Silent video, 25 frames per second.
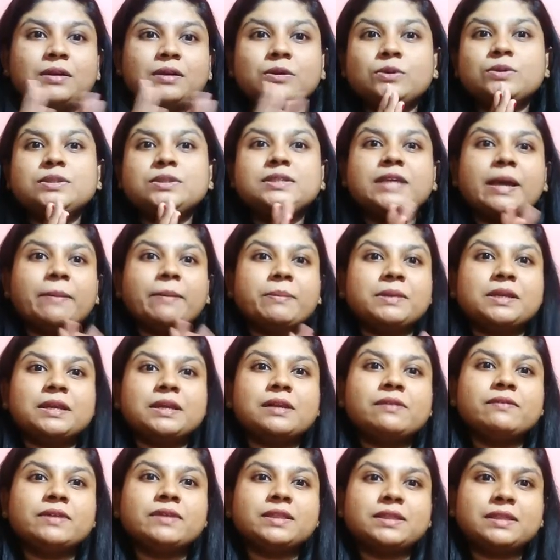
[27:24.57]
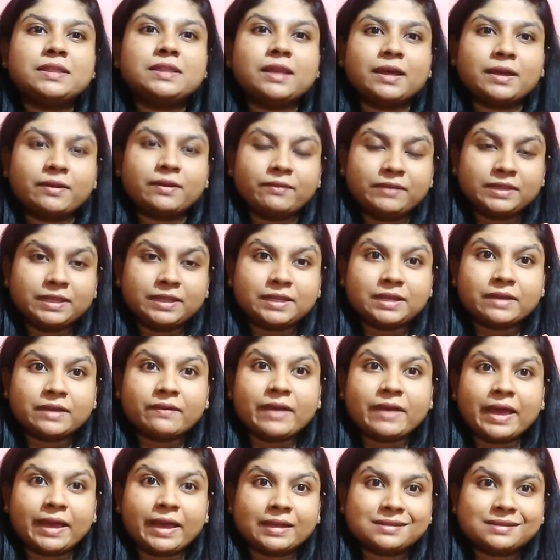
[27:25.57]
good capital within
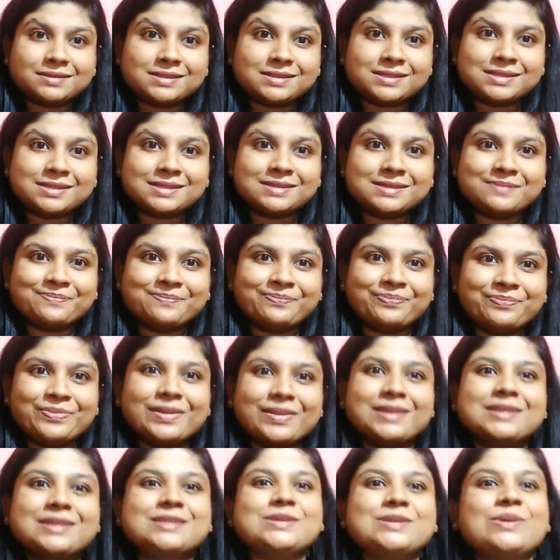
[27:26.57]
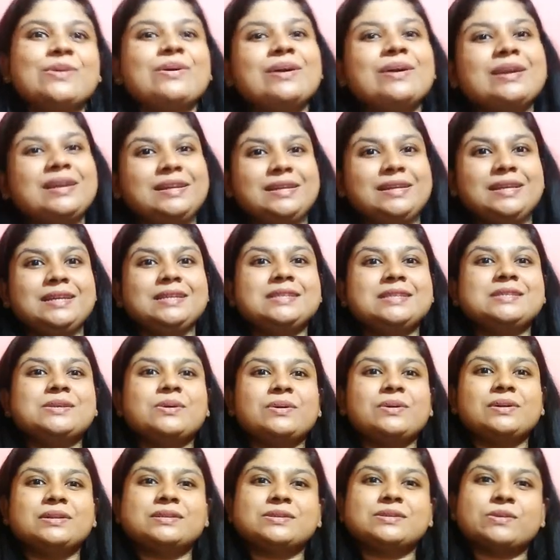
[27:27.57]
our hands. So it is
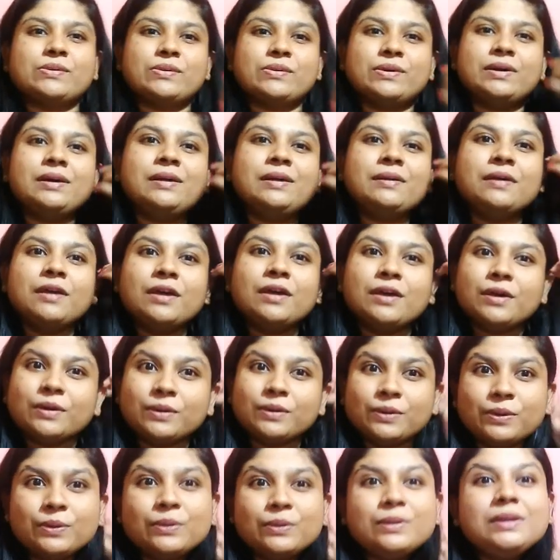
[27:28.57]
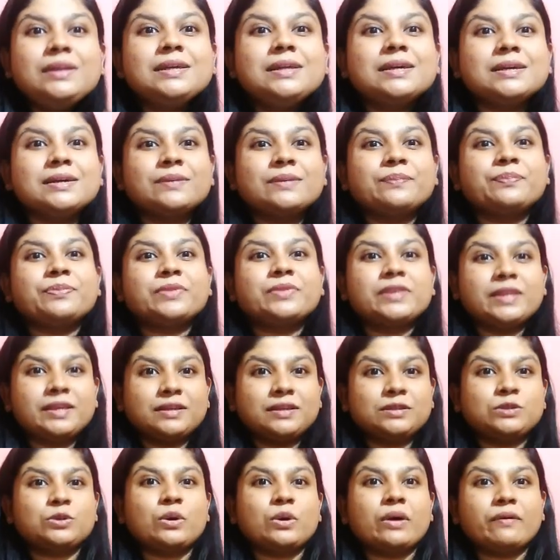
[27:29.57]
also a good
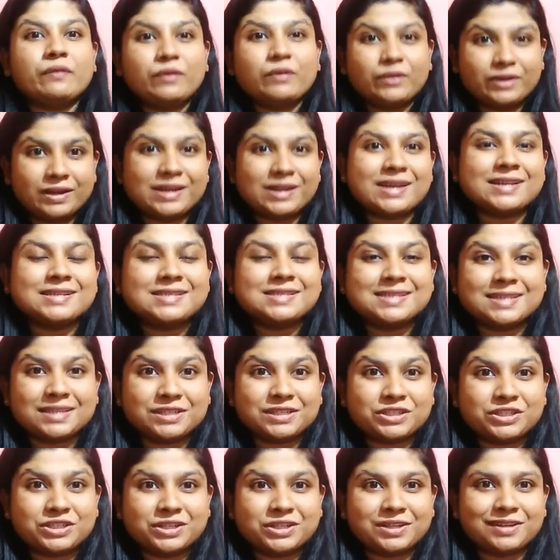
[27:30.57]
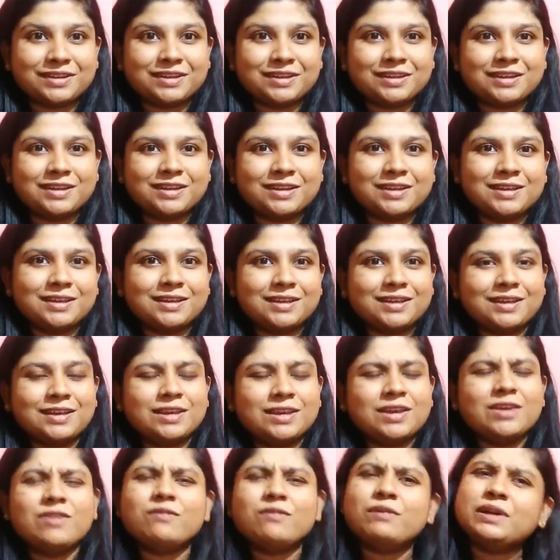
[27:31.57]
thing to our organization.
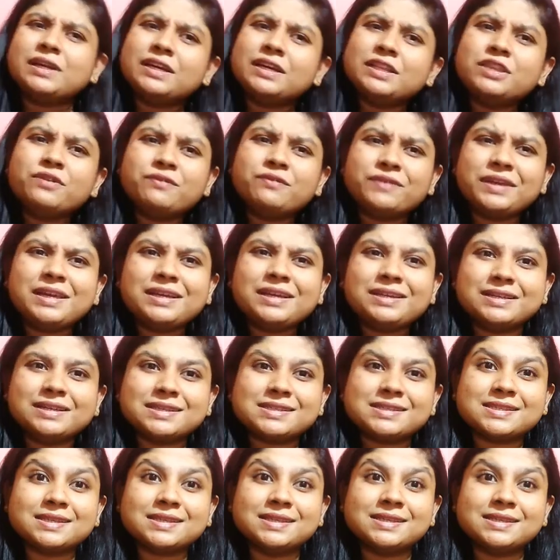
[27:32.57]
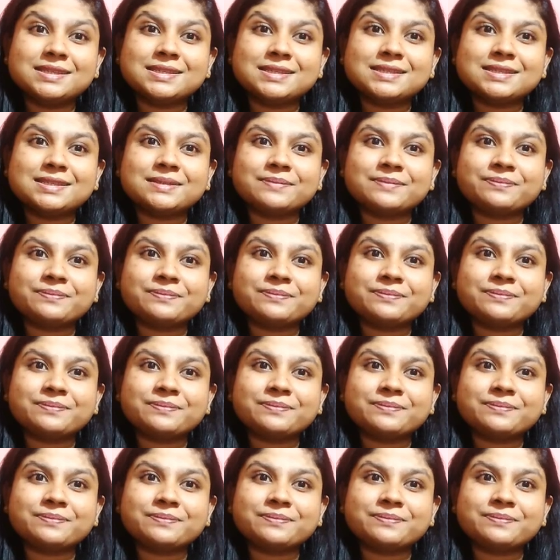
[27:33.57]
What are the weaknesses?